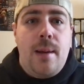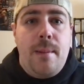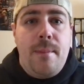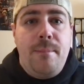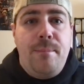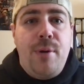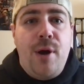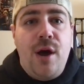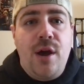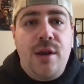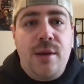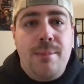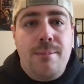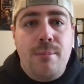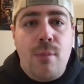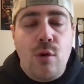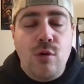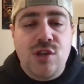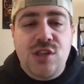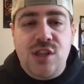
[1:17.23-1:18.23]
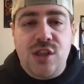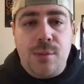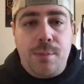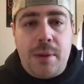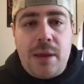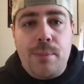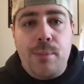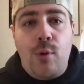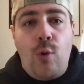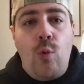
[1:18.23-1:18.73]
but most of the
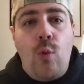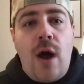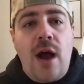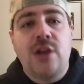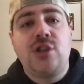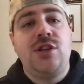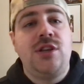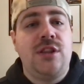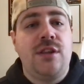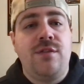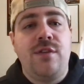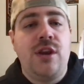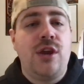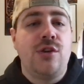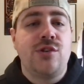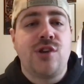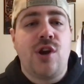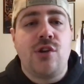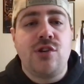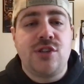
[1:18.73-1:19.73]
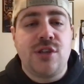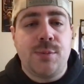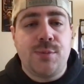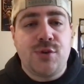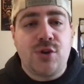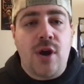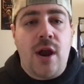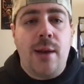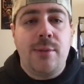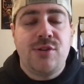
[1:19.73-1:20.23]
people watching the videos aren't
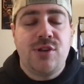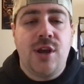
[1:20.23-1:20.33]
subscribed.